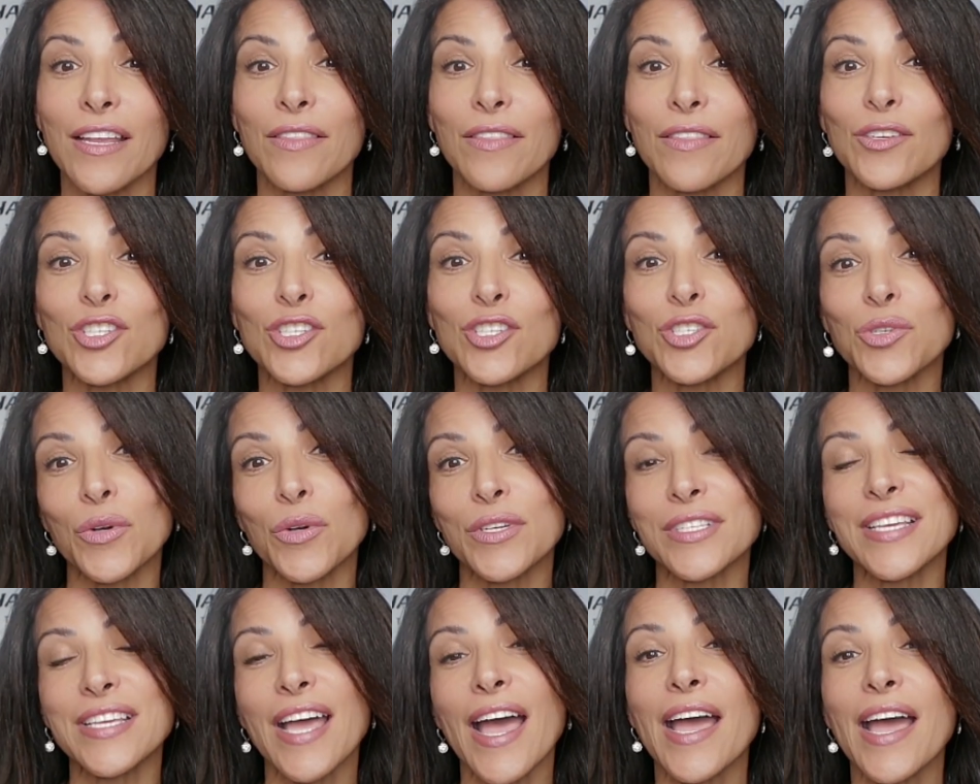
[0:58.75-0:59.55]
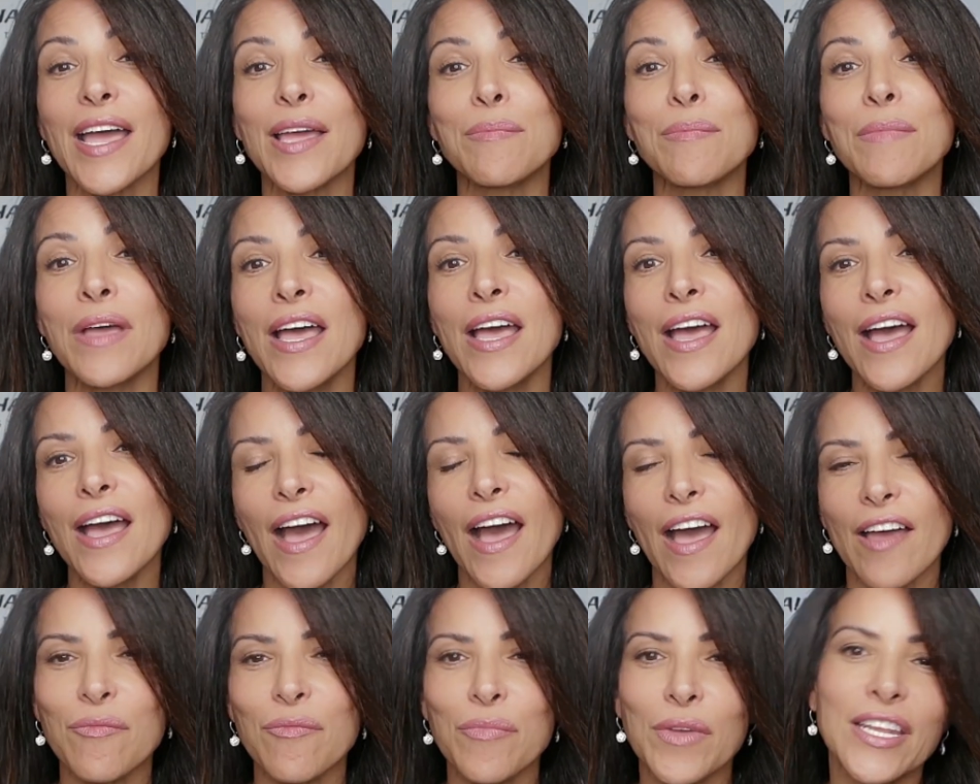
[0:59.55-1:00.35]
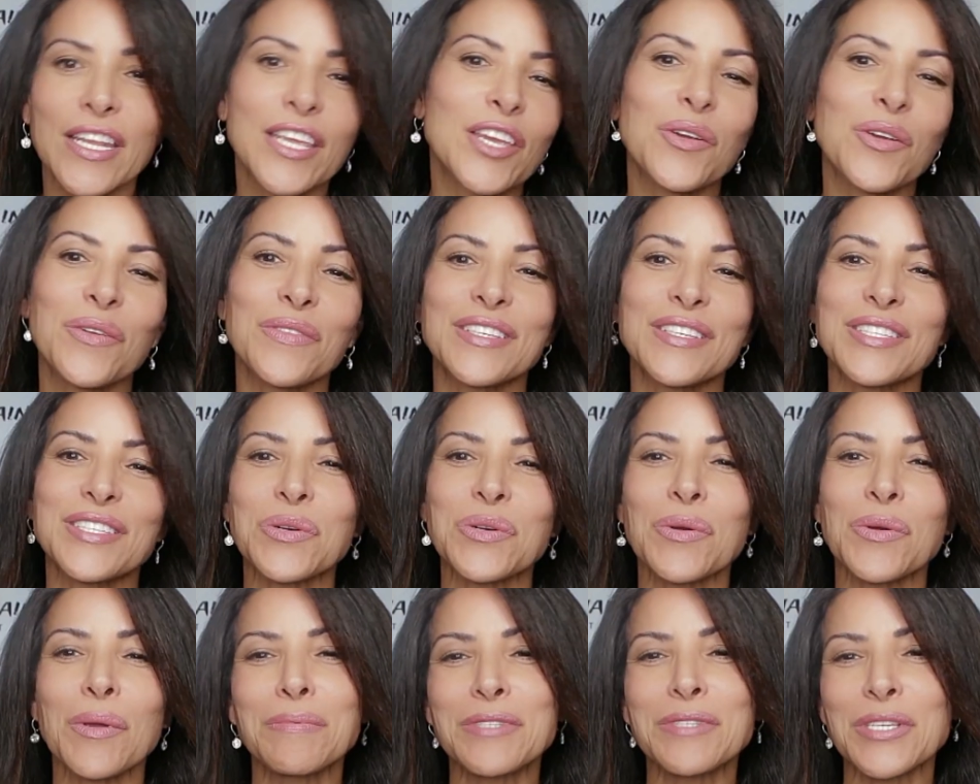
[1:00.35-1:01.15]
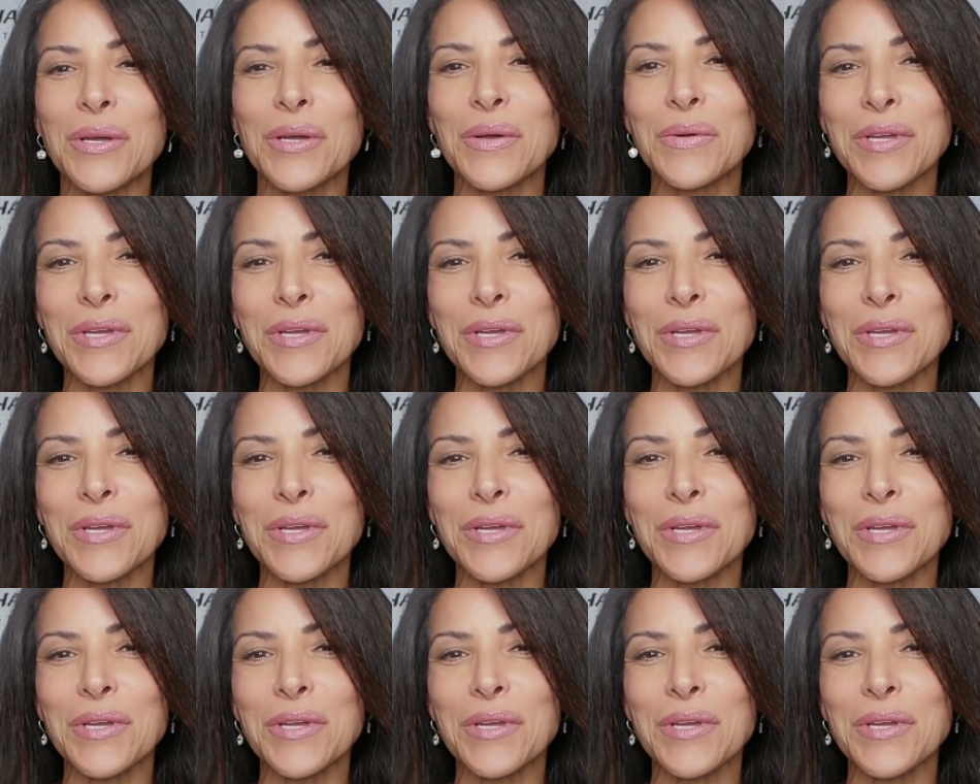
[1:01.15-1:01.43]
in the short time I've been here in this crypto